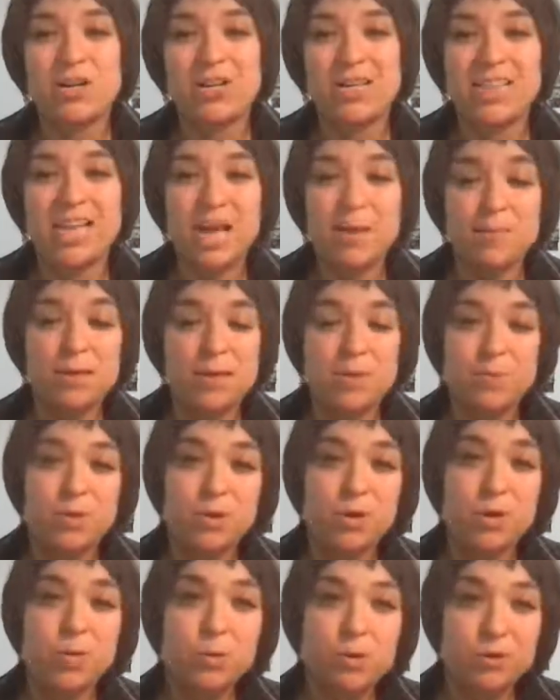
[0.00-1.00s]
Not only that,
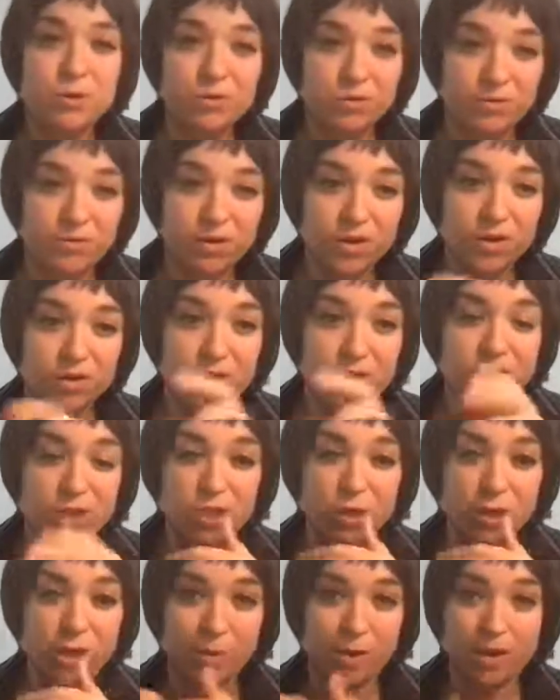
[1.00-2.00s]
people
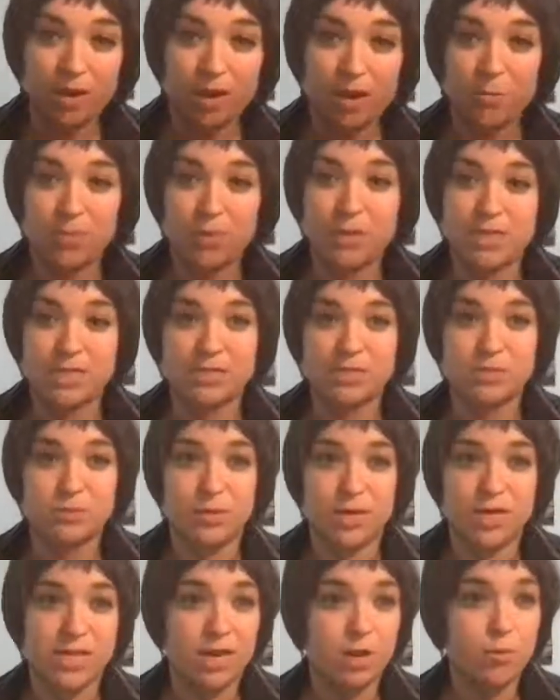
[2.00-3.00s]
prefer to learn about
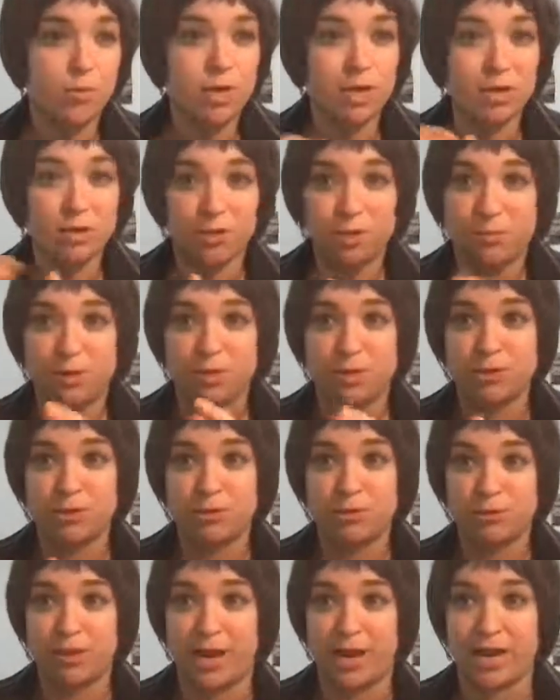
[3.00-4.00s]
companies this way. They don't want to learn
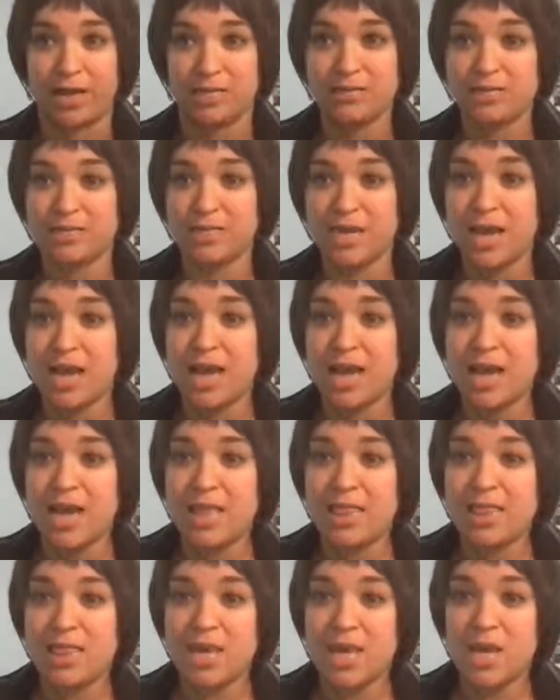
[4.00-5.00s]
about you through ads.
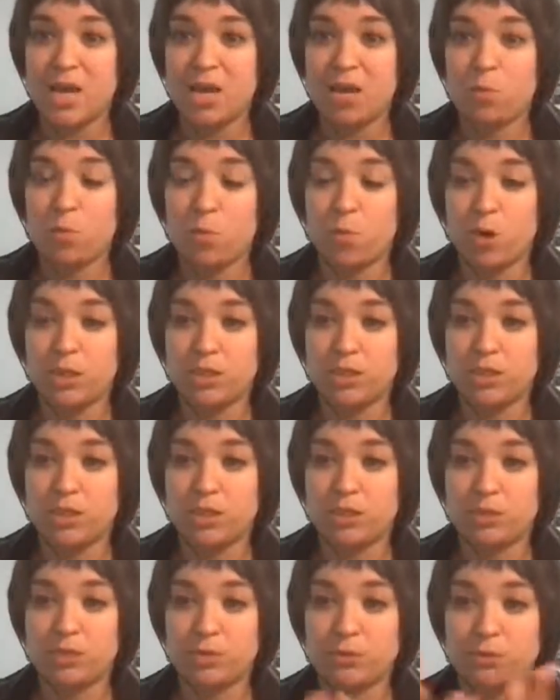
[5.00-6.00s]
They
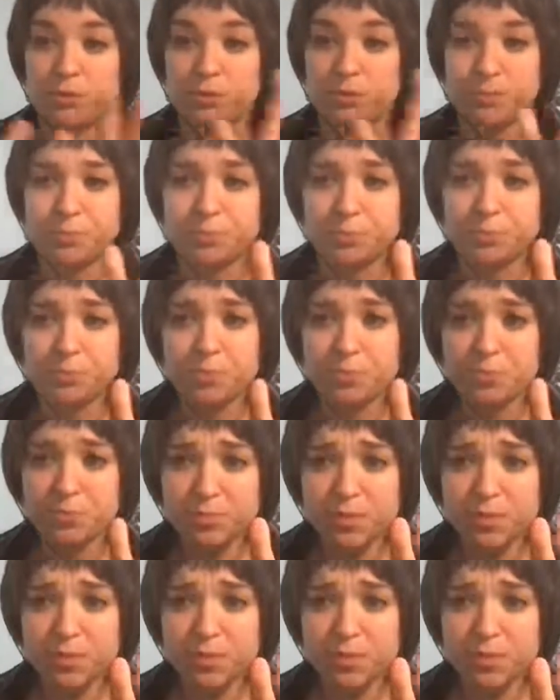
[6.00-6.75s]
want to